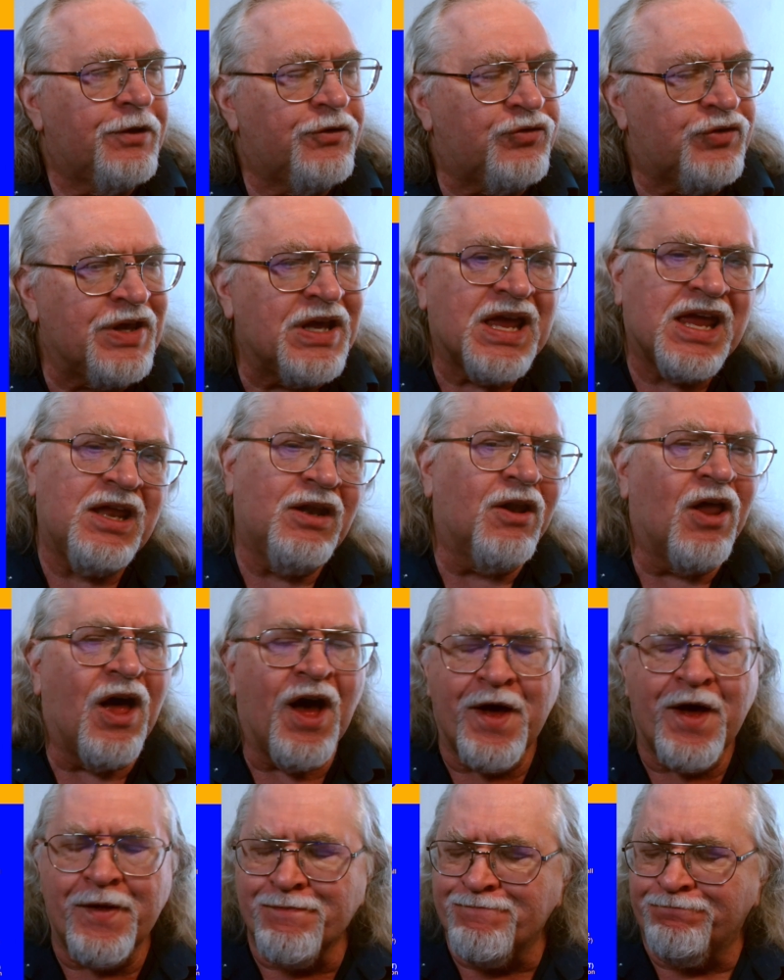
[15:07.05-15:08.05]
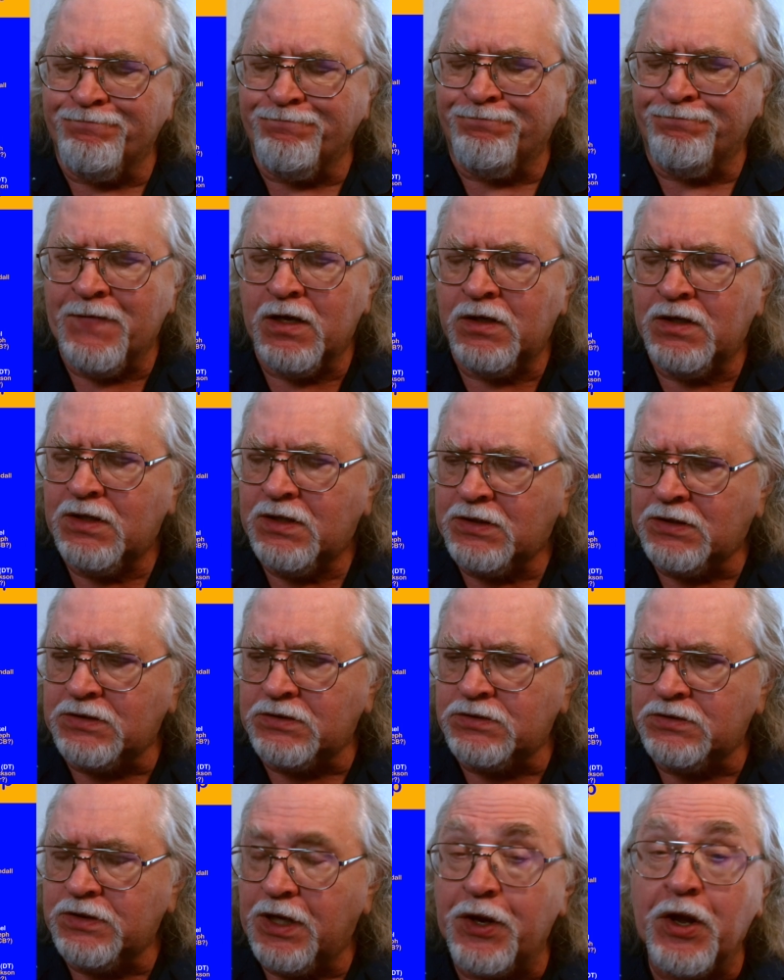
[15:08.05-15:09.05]
Zeke Lawton,
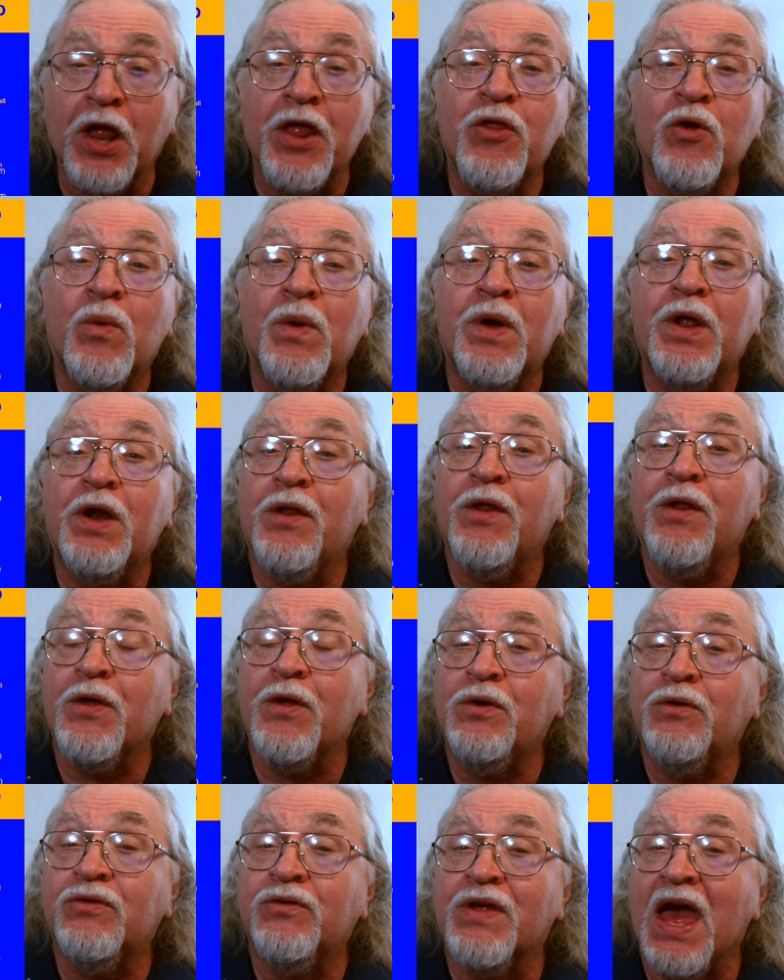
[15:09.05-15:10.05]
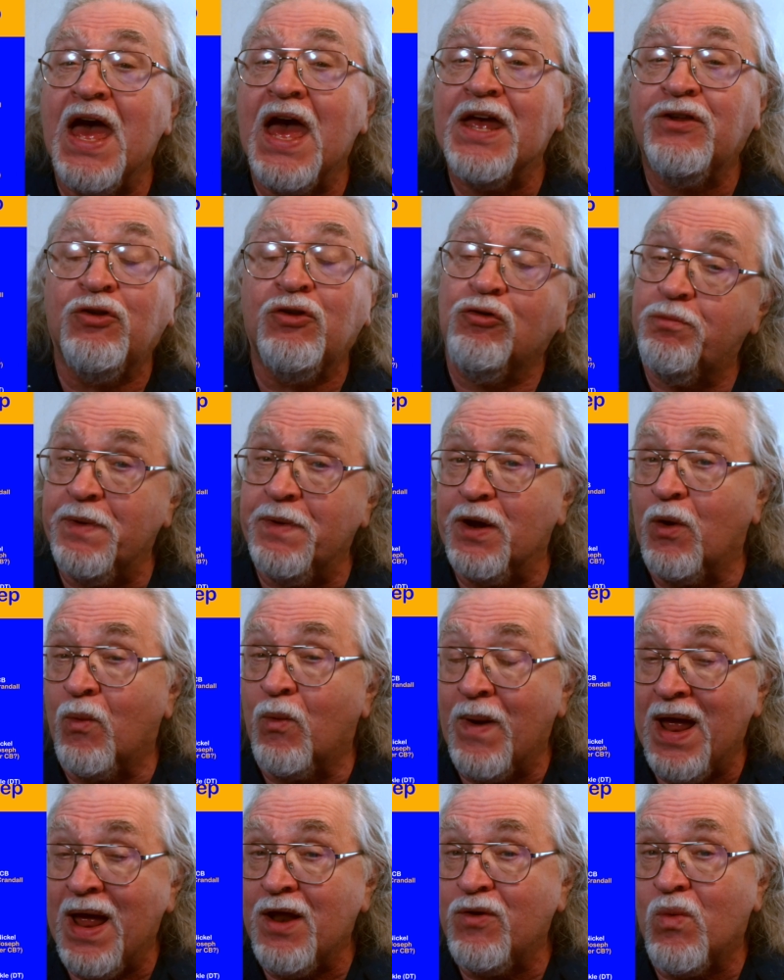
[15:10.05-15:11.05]
another one of those guys who's been
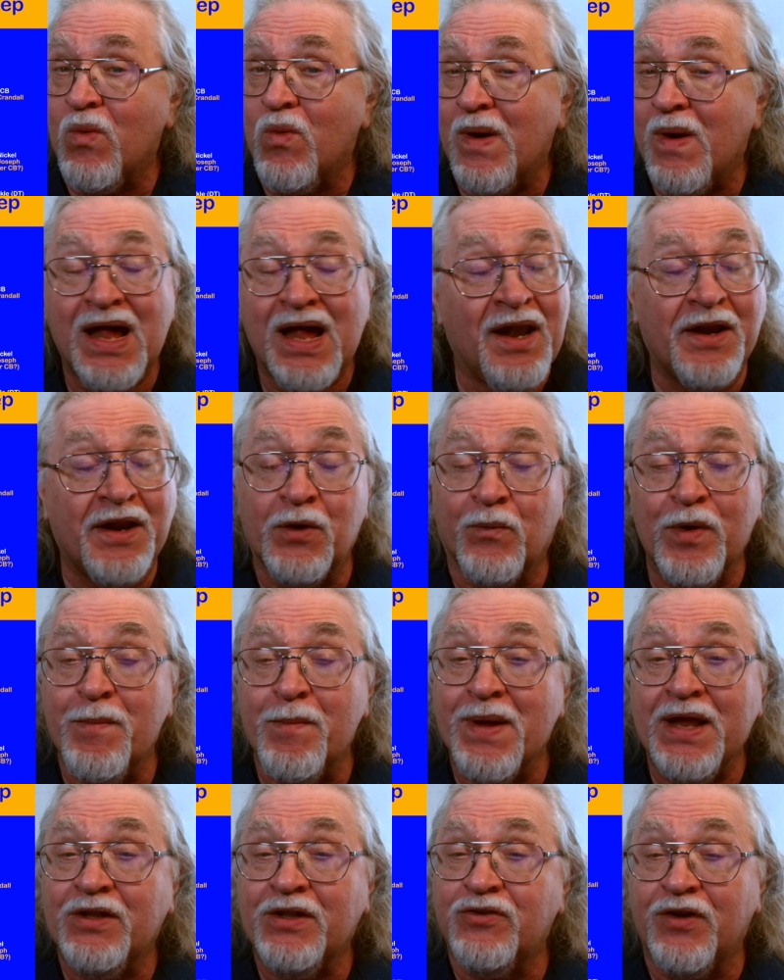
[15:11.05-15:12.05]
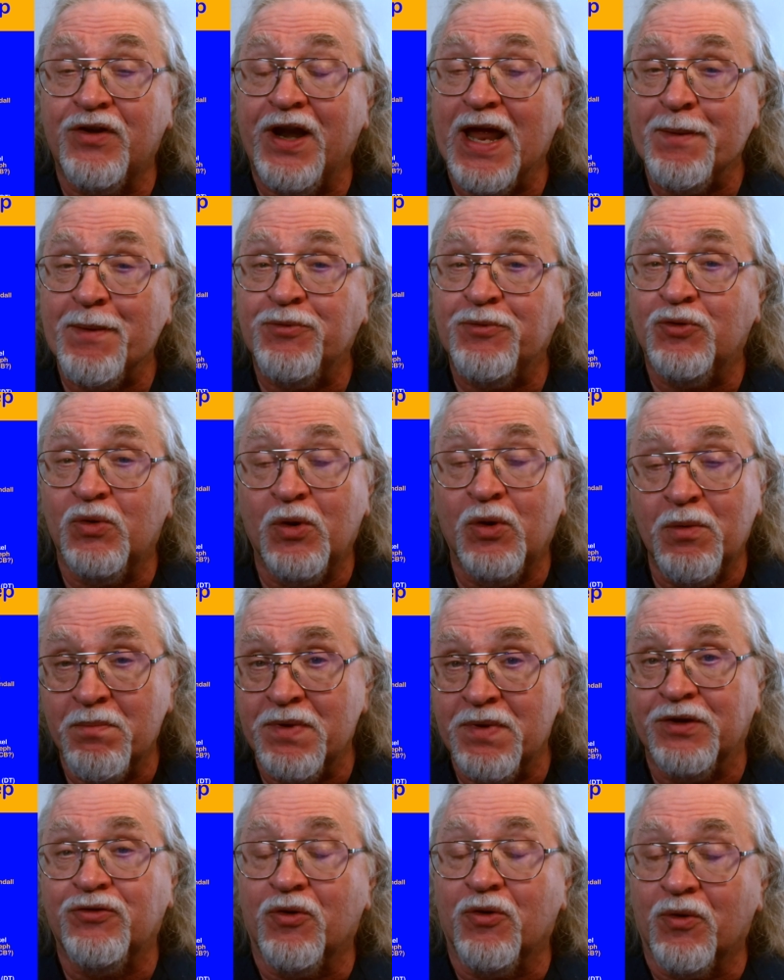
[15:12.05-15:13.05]
around a while and remains an absolute
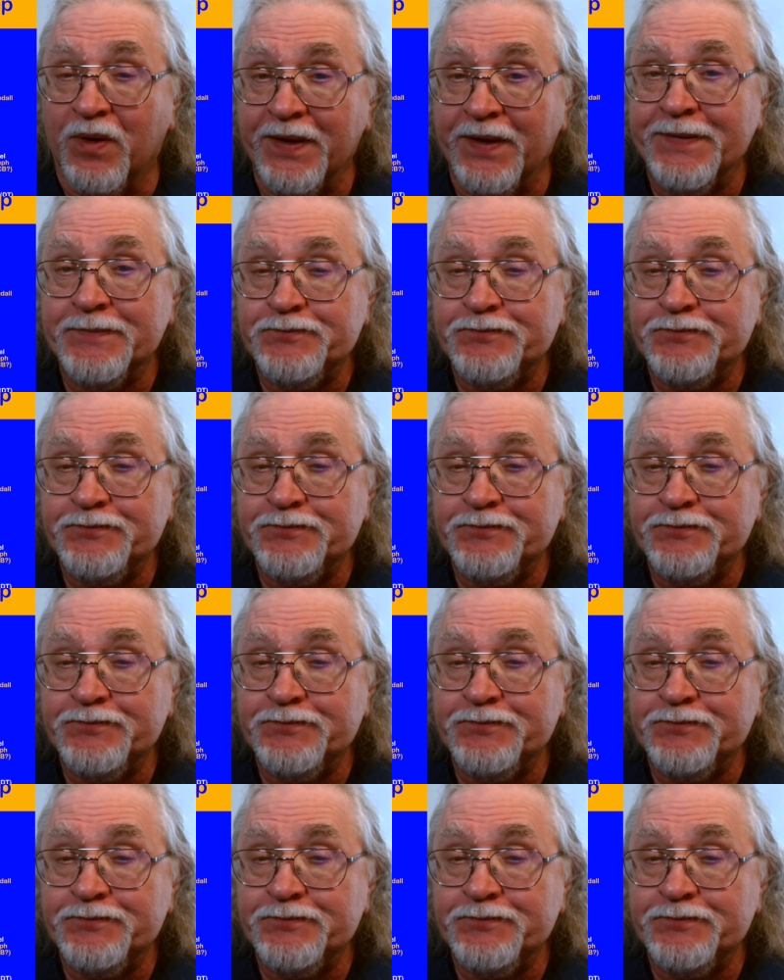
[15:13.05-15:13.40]
mystery.